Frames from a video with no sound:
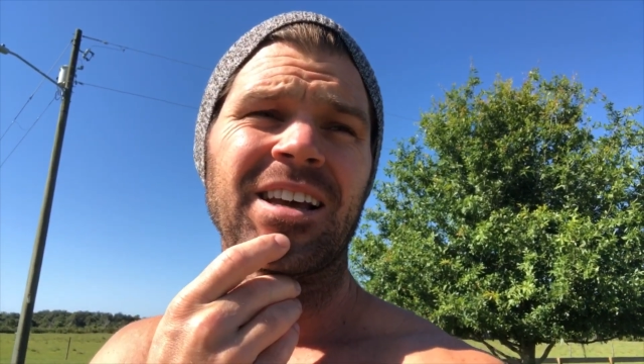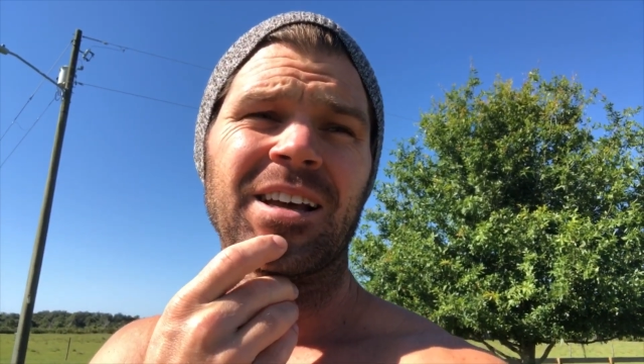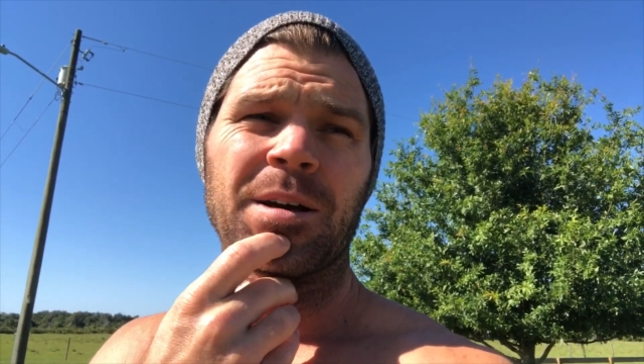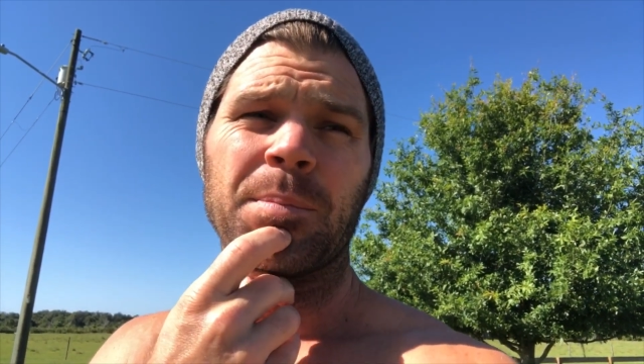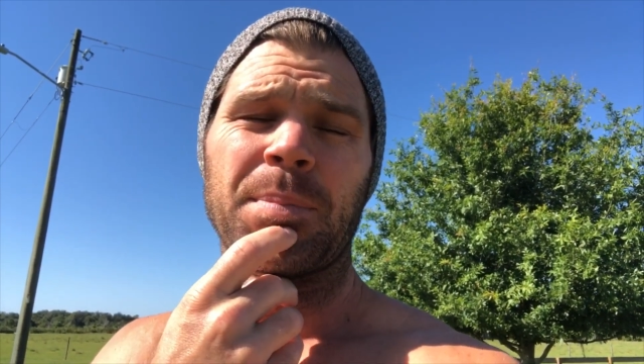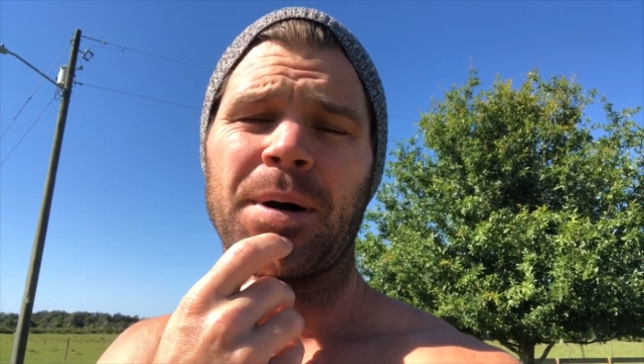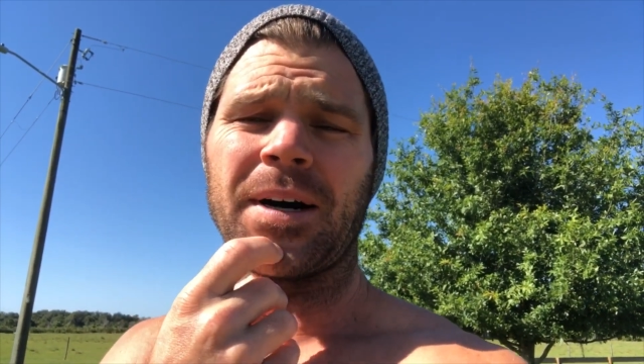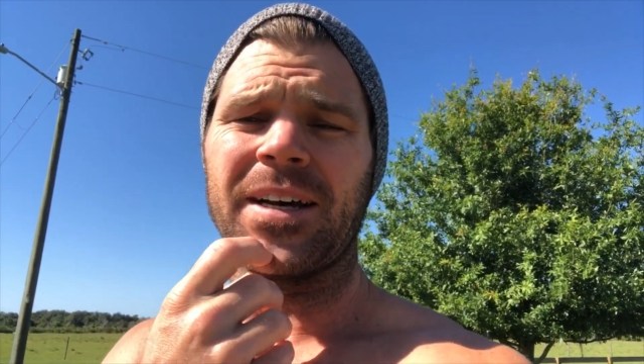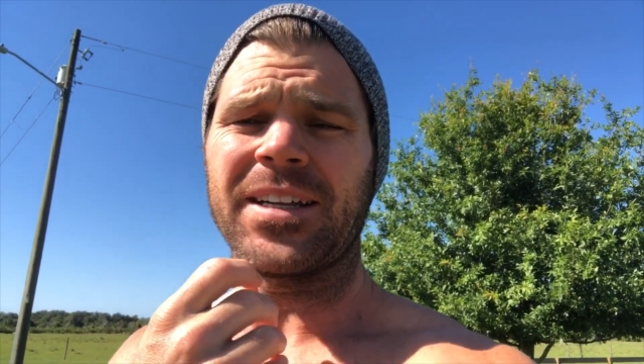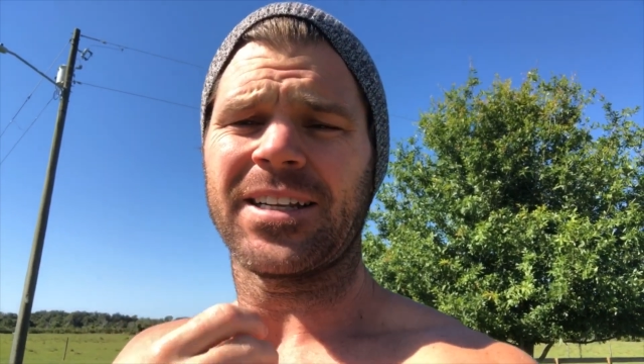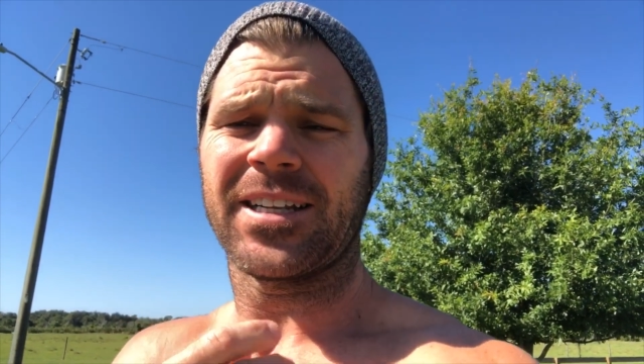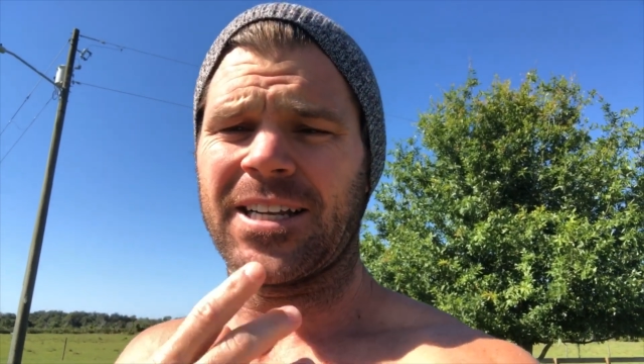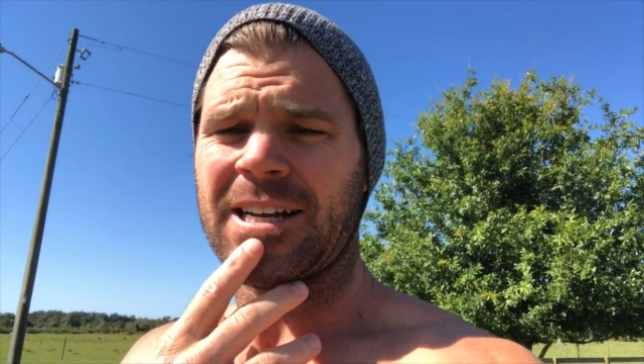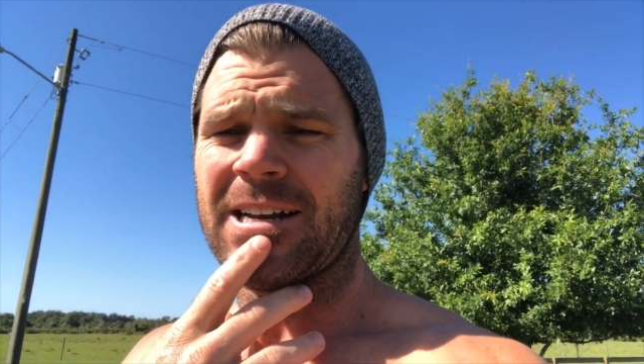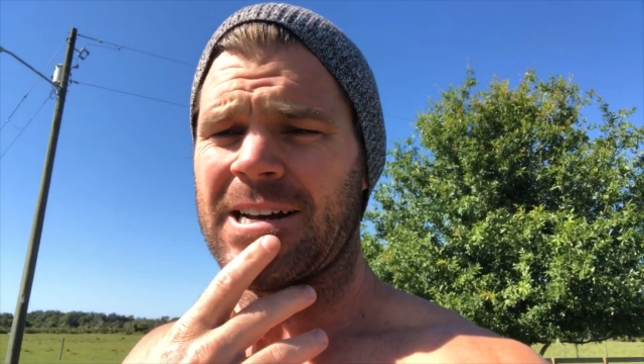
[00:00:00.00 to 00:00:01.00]
But
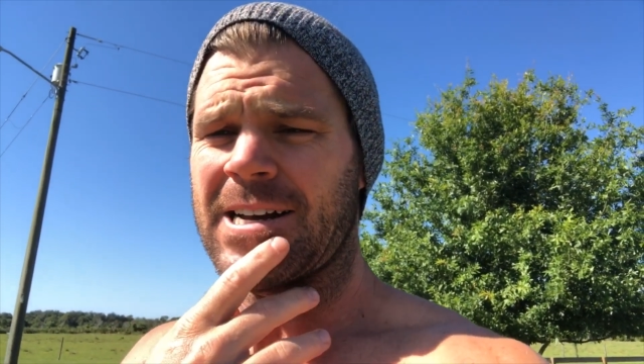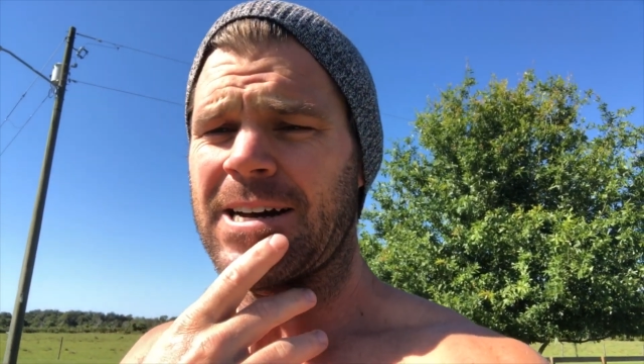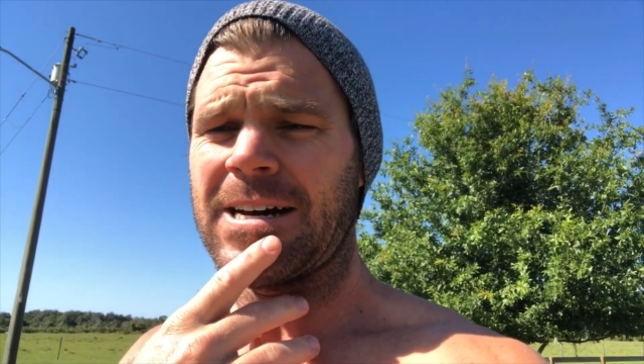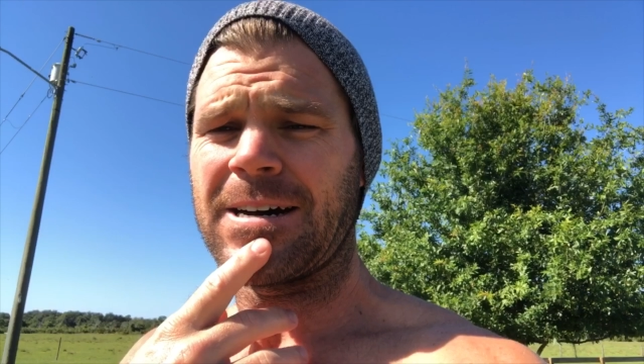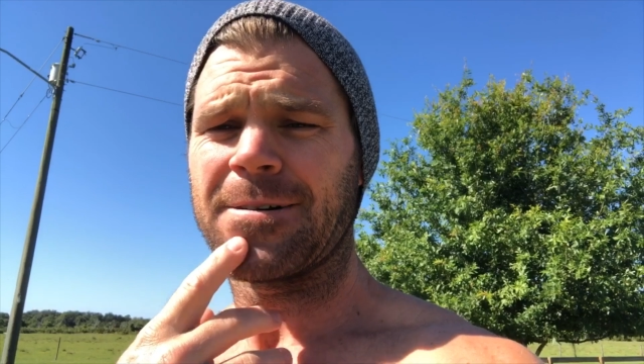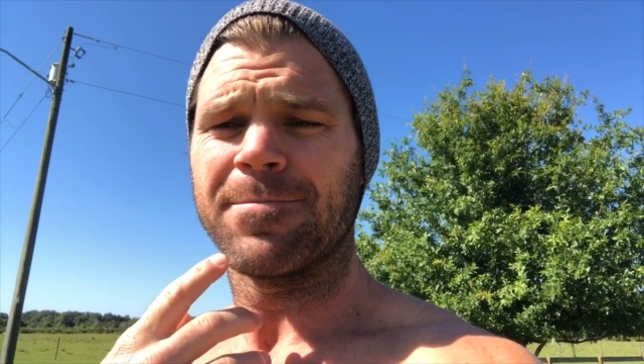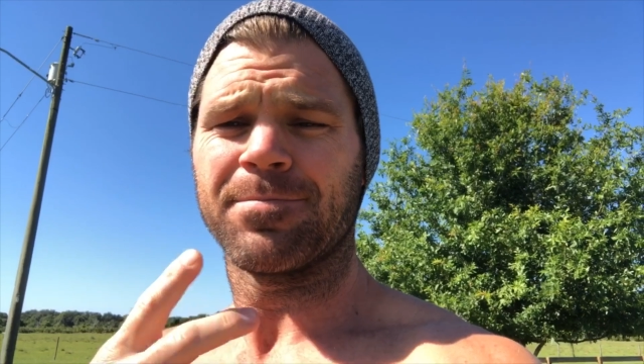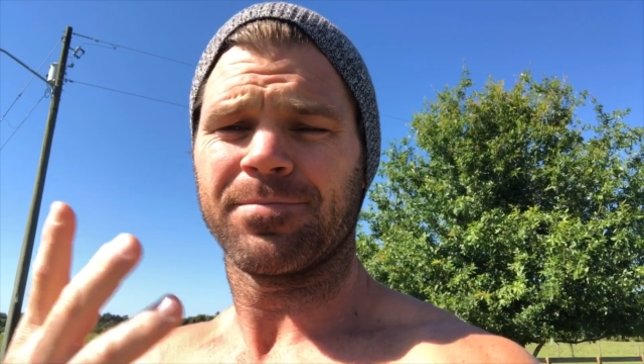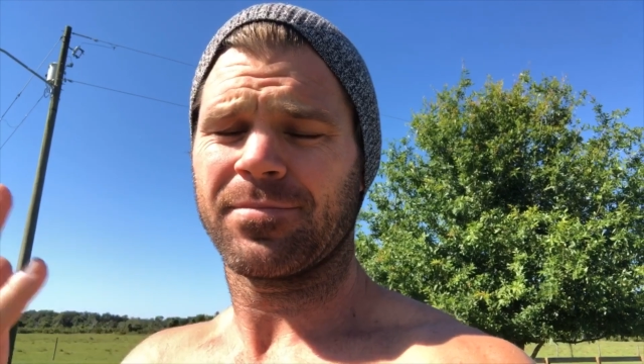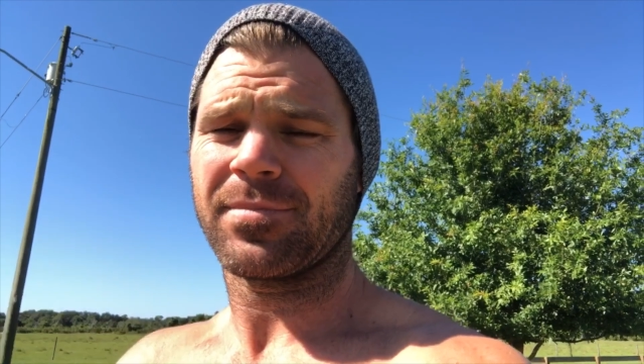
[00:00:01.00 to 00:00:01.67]
kind